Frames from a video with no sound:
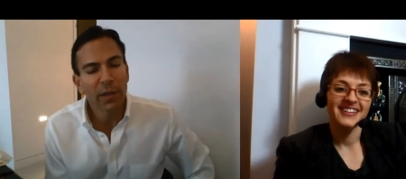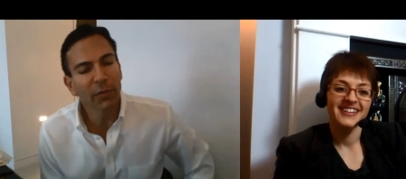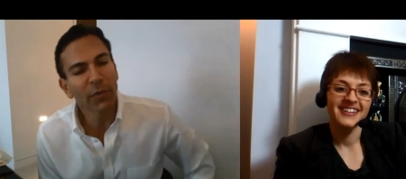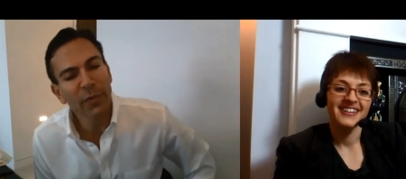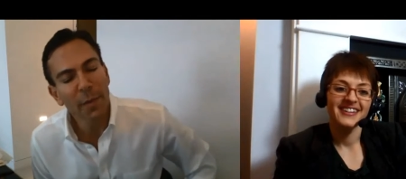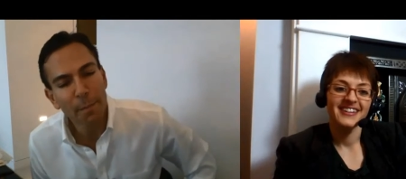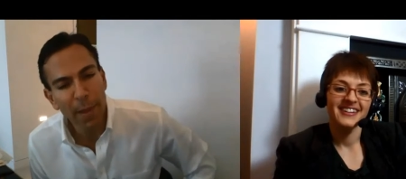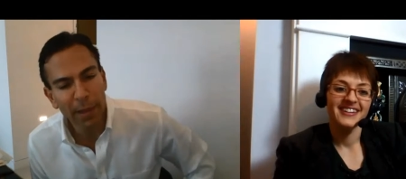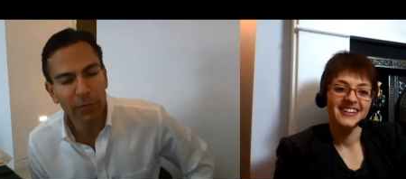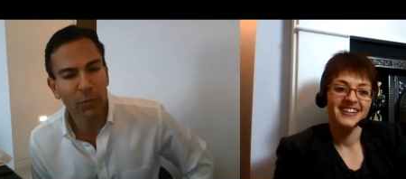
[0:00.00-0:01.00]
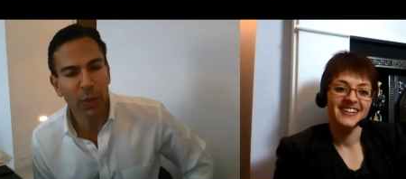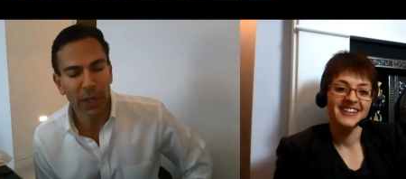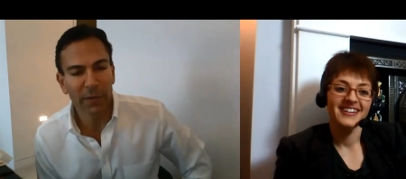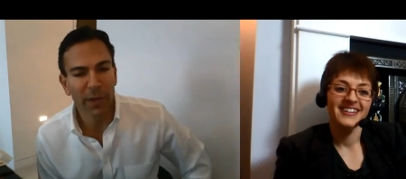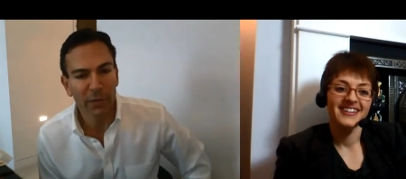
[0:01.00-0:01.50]
Speaker 1: this was the best
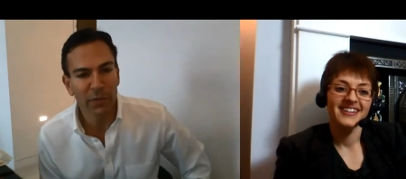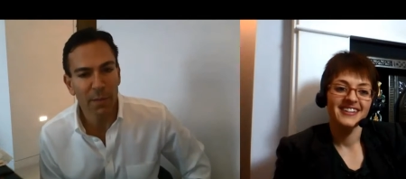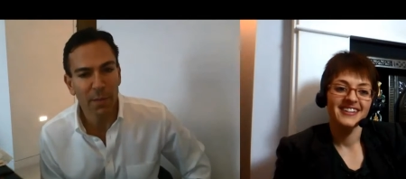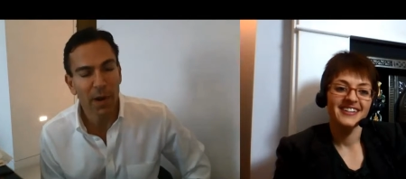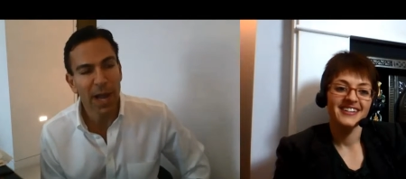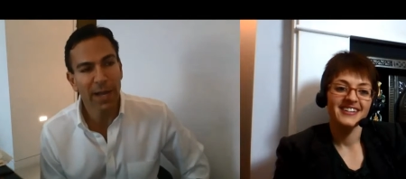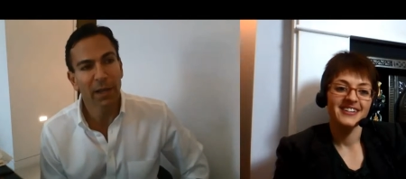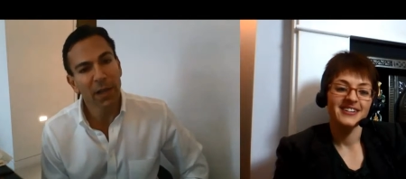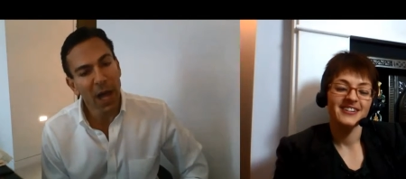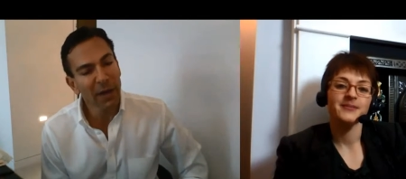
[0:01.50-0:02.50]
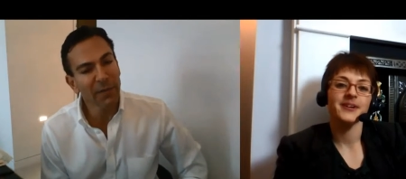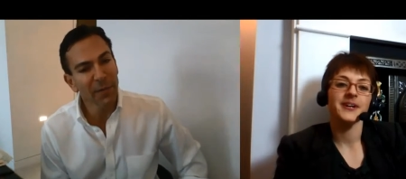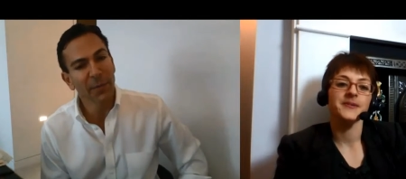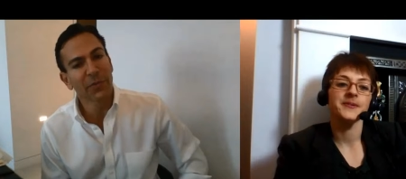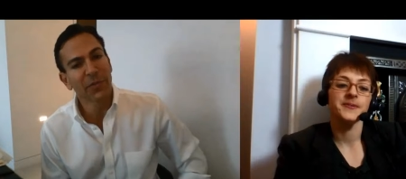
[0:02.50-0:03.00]
week of their summer and a lot of
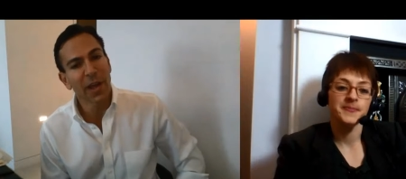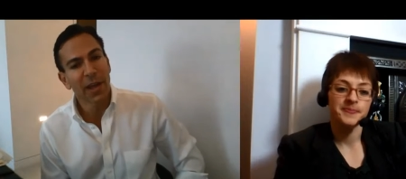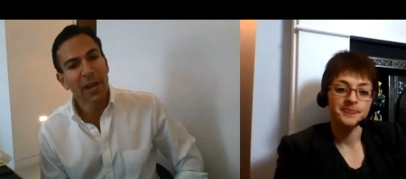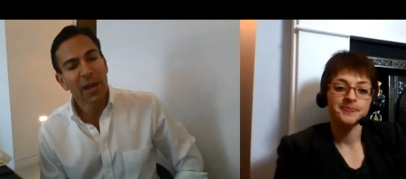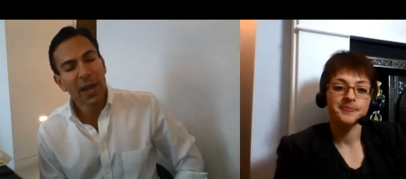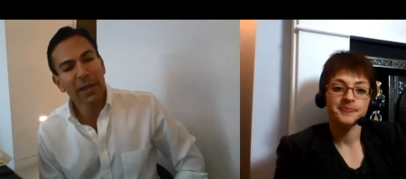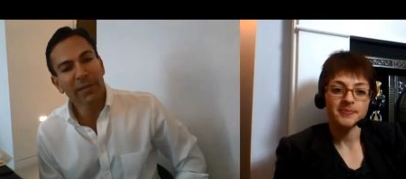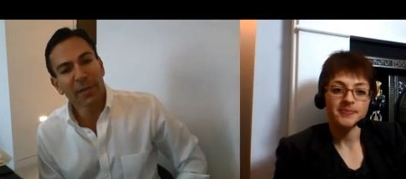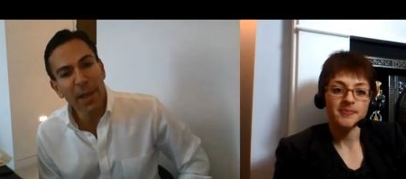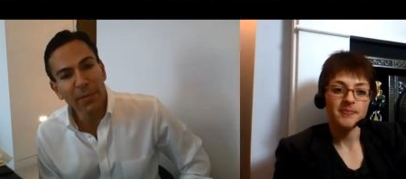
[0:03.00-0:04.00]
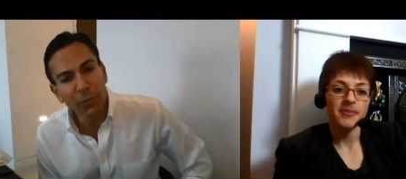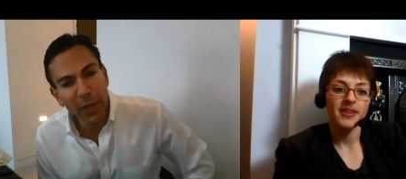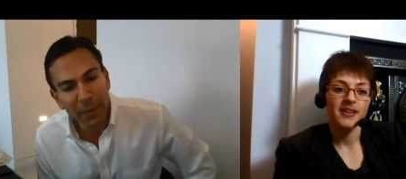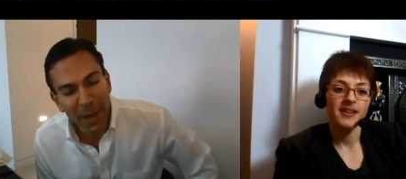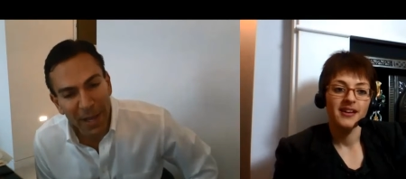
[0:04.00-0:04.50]
them will say it's the best
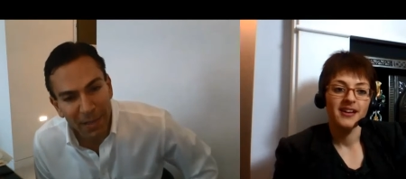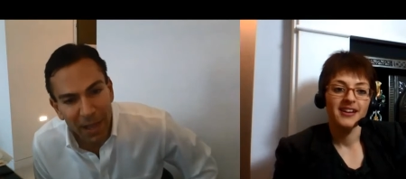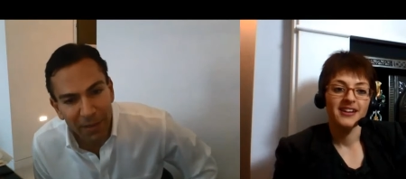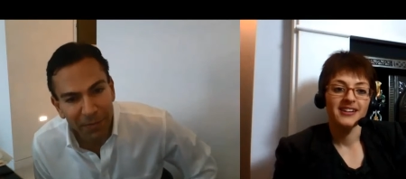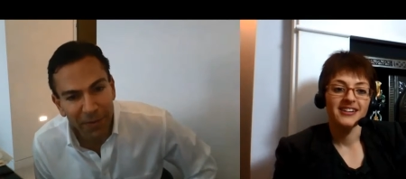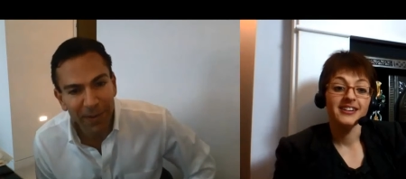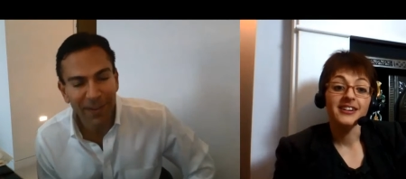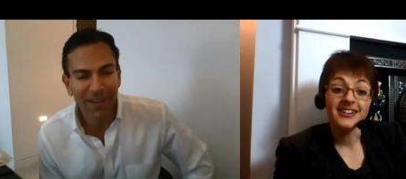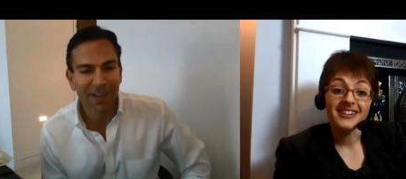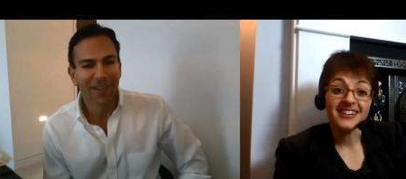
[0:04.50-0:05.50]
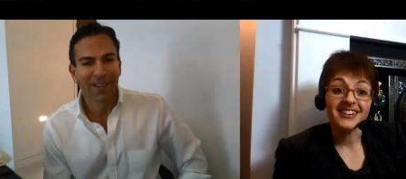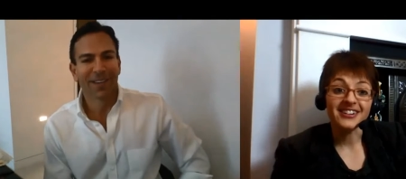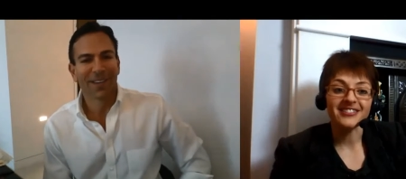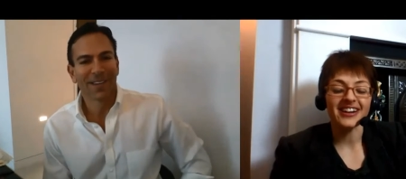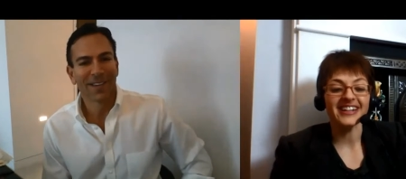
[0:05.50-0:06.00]
week of my life
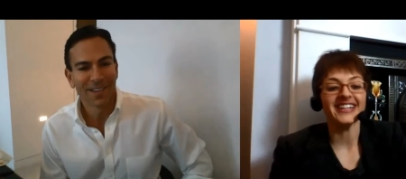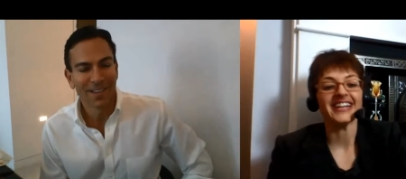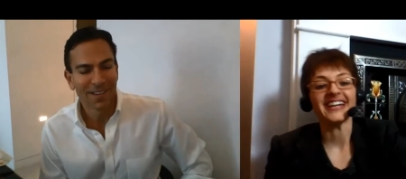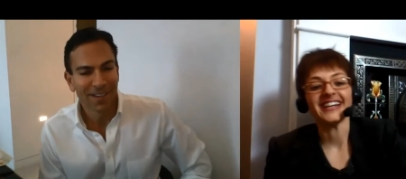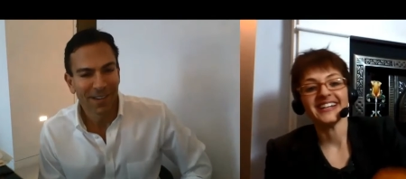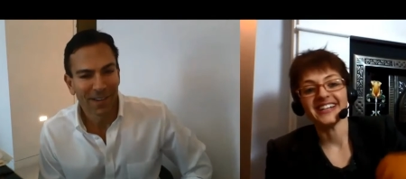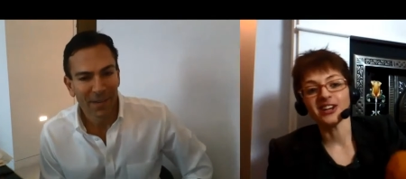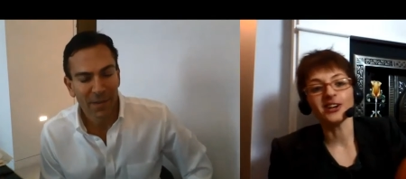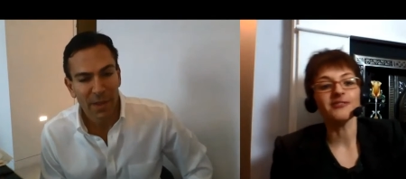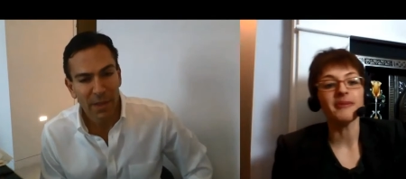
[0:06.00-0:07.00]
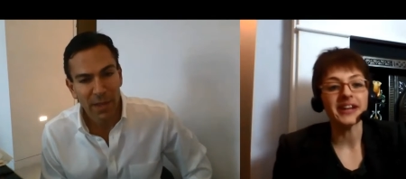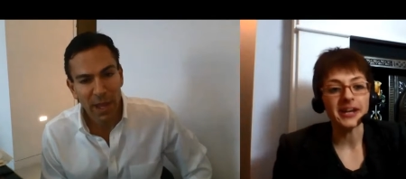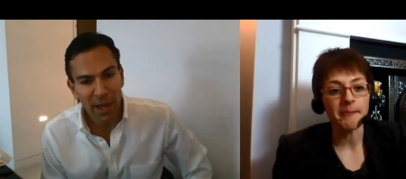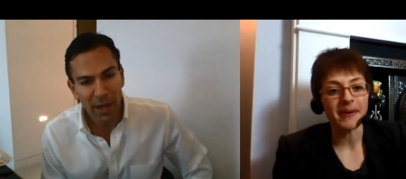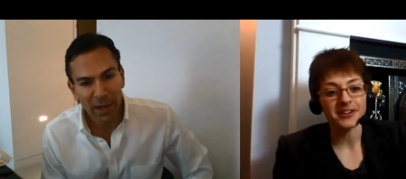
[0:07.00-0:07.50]
Speaker 2: crikey you know you've made
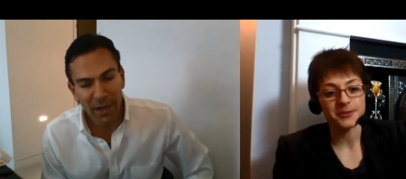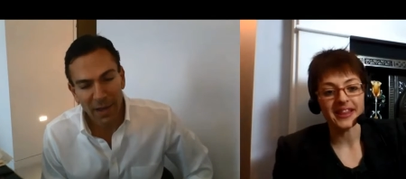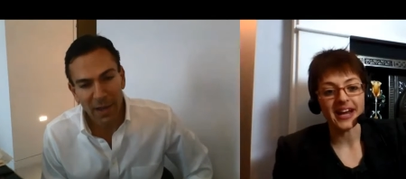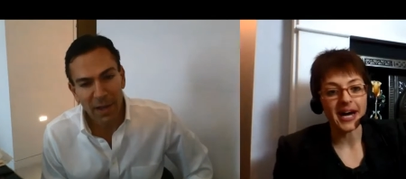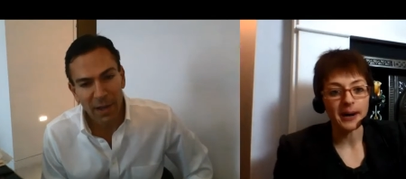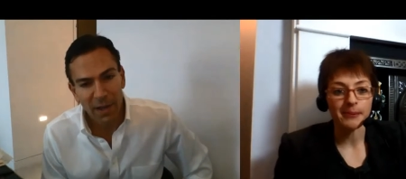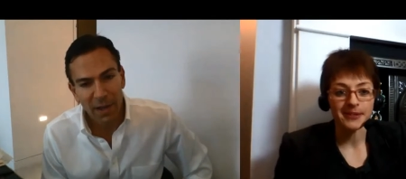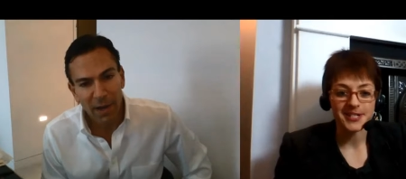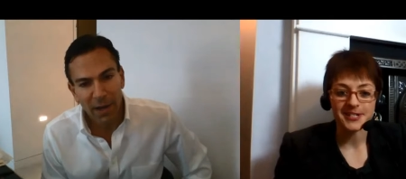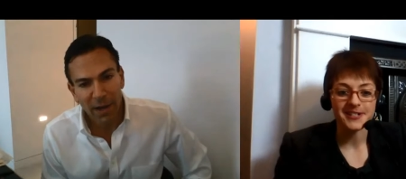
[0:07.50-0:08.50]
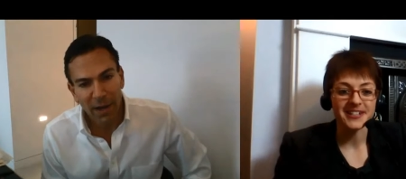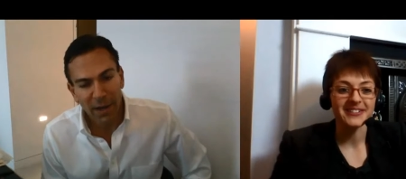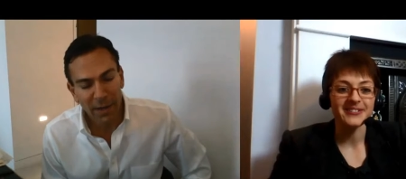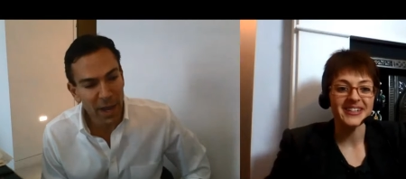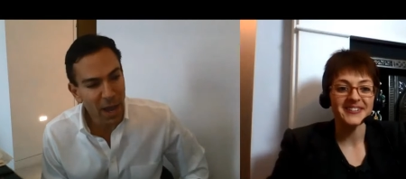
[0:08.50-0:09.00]
an impact when that happens don't
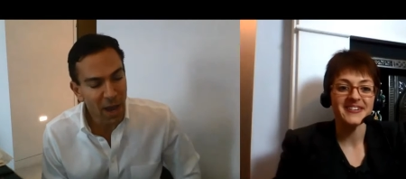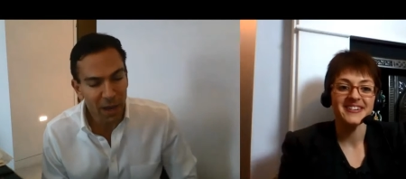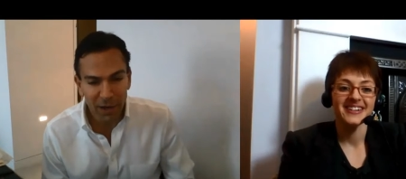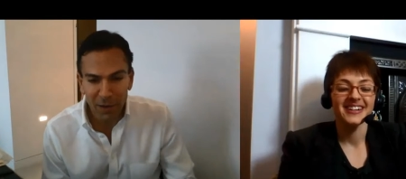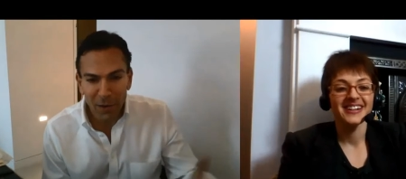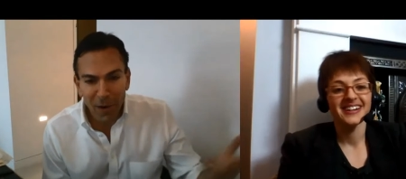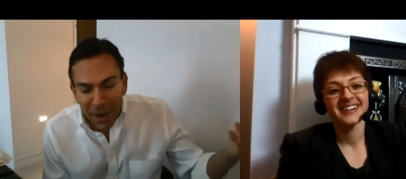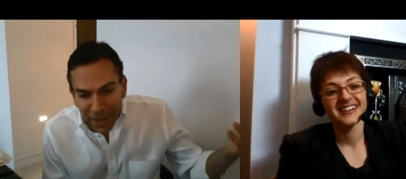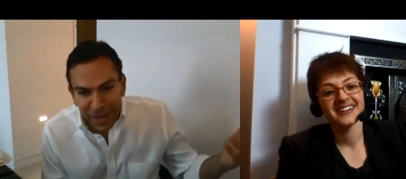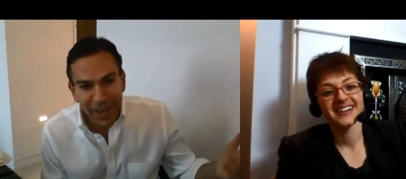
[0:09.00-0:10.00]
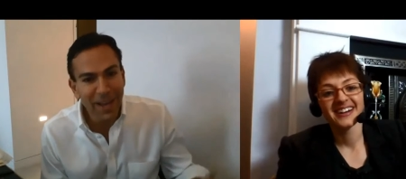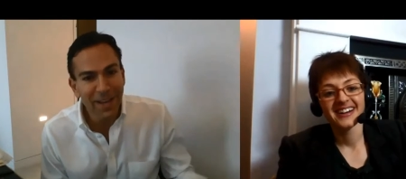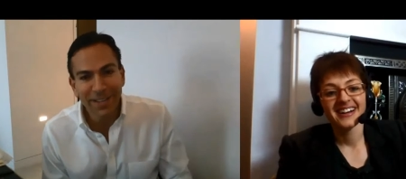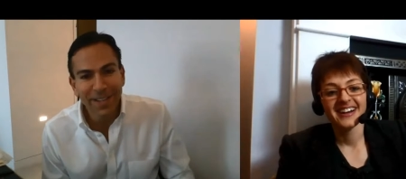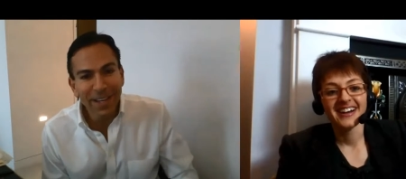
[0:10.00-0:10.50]
you wow
Speaker 1: Trike
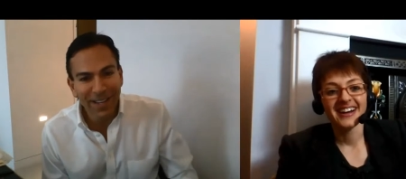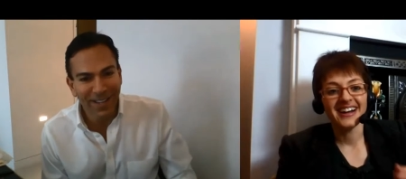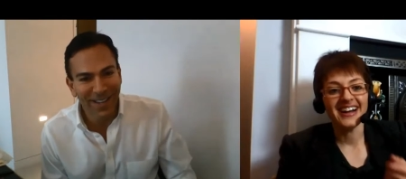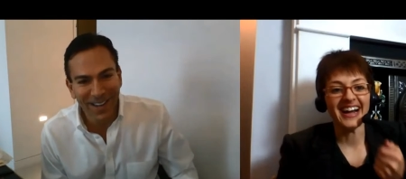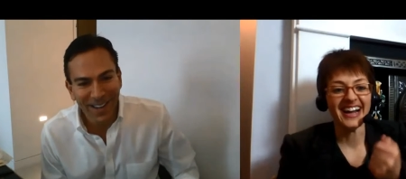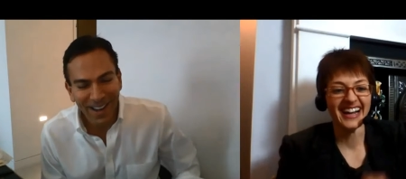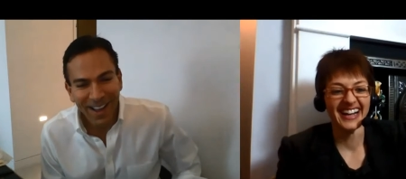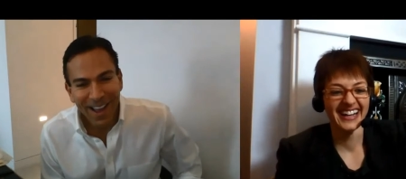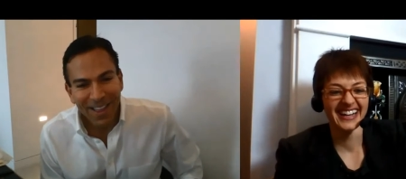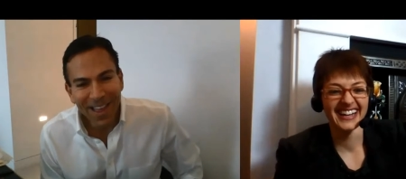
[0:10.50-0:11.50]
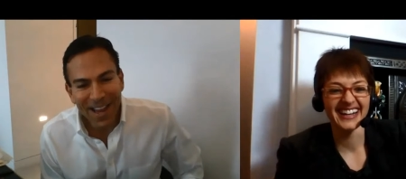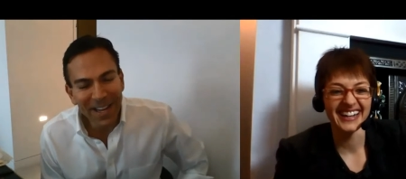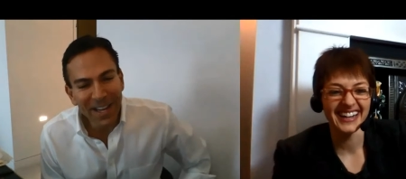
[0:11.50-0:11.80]
indeed. they